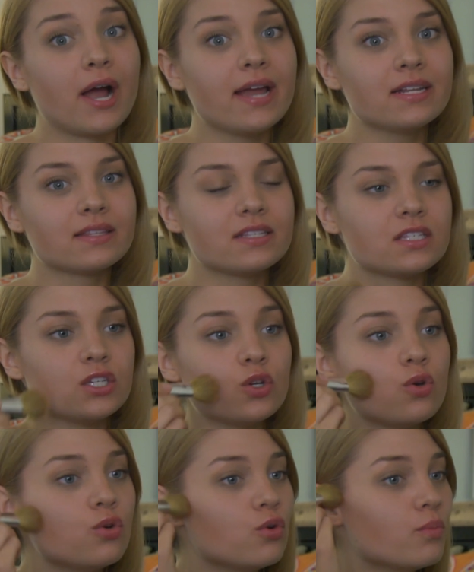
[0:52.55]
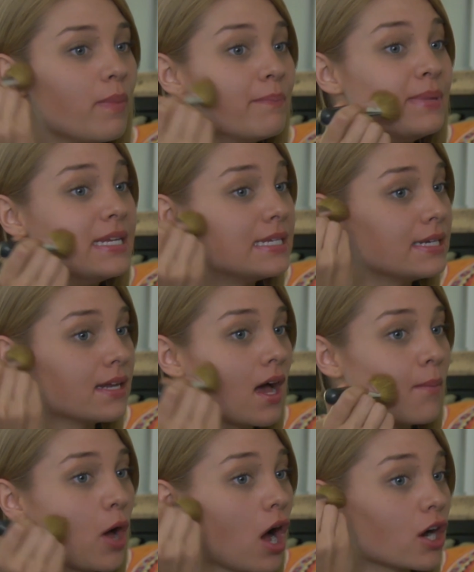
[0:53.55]
Brian and Lindsay, who BT
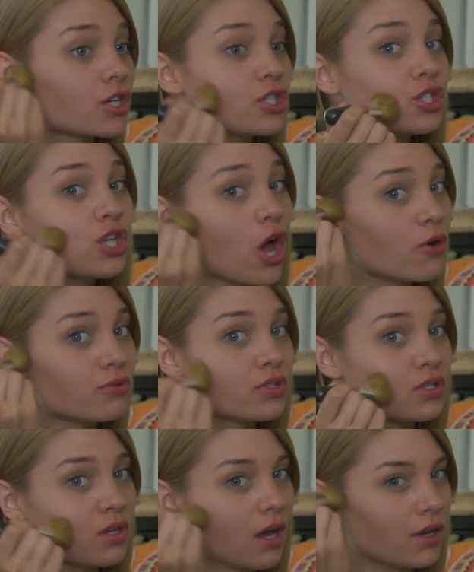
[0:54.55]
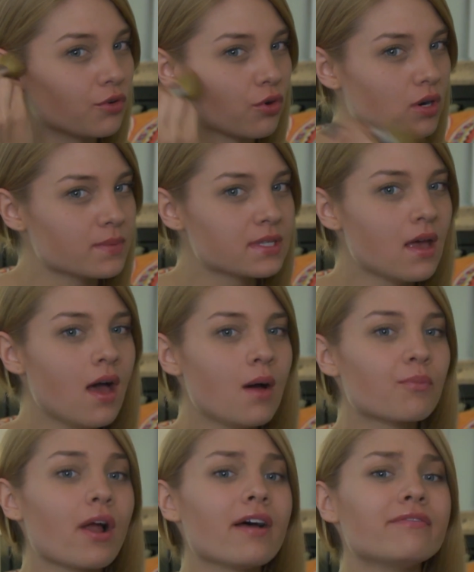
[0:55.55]
dub, are totes adorbs,
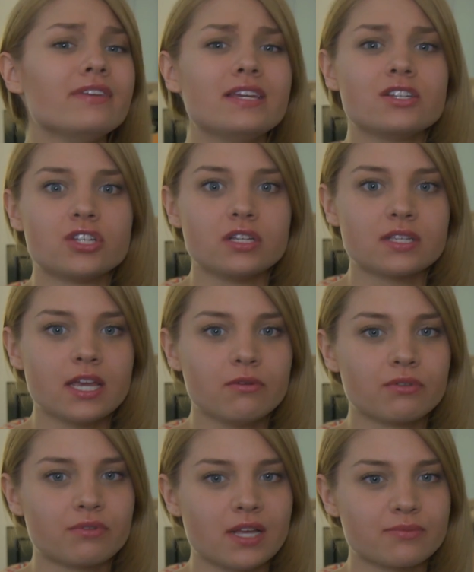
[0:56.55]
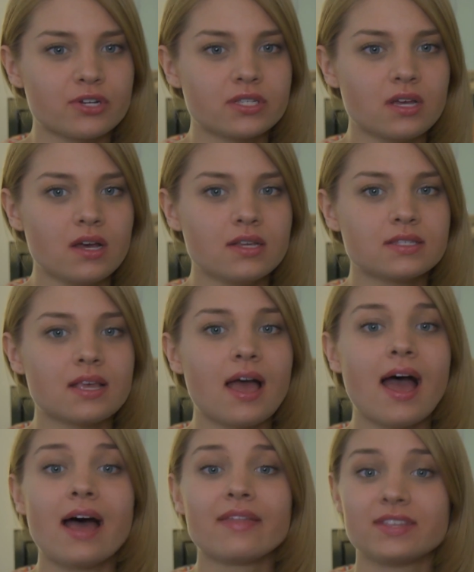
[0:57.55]
brought a vegan cheesecake with raspberry sauce,
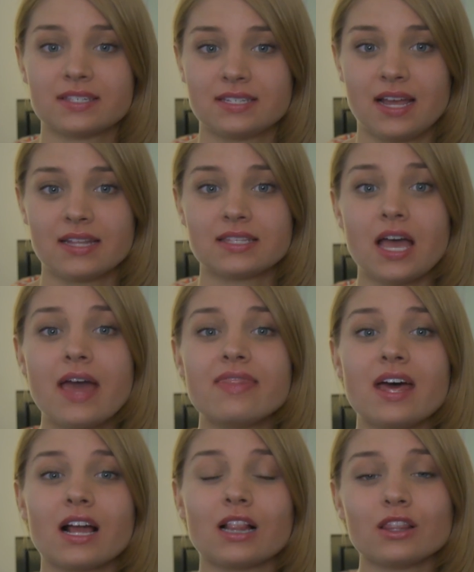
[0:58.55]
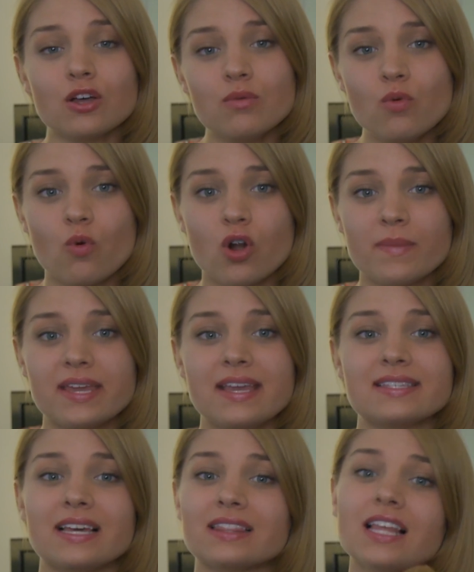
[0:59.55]
had the stance that global warming
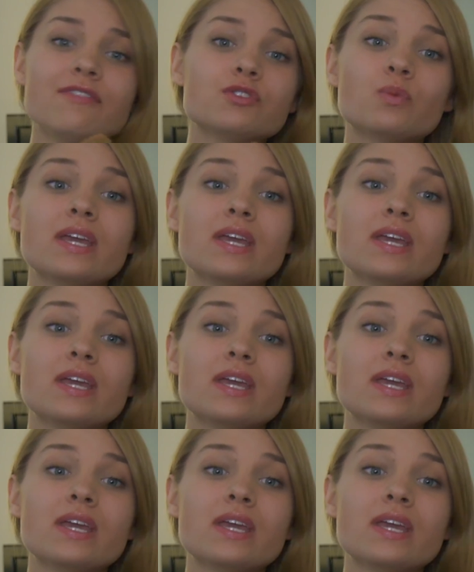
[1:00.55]
is a left